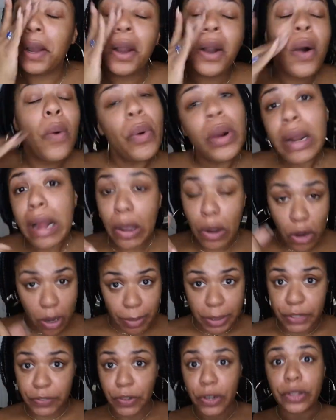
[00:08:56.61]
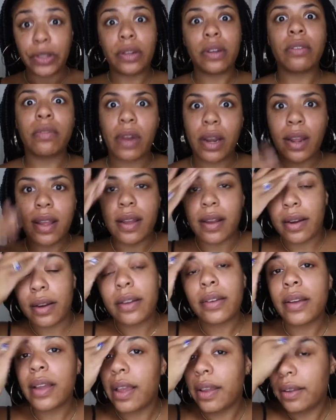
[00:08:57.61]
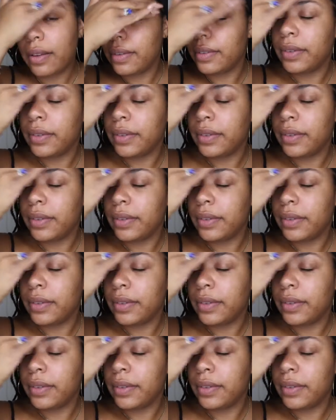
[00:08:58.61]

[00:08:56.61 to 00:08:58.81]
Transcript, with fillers: we're not going much further than right here, okay?